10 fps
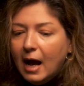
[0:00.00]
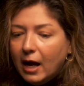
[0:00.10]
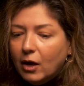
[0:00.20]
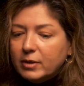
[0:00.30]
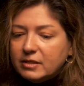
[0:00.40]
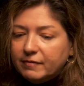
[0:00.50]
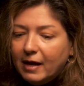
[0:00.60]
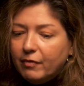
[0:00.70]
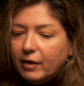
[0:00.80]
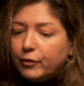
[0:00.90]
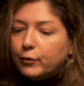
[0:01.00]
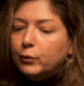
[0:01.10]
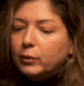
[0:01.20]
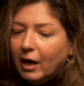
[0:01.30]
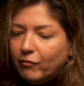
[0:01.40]
I always found that
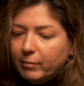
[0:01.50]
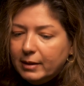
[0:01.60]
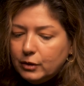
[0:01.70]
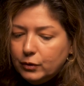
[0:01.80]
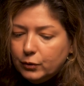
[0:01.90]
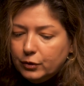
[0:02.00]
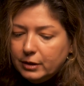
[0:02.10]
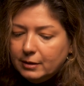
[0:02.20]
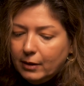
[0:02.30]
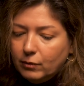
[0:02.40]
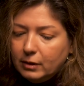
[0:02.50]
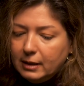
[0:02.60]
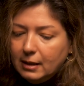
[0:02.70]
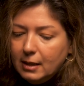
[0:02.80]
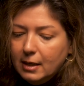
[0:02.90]
through government, you could not
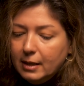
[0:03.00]
only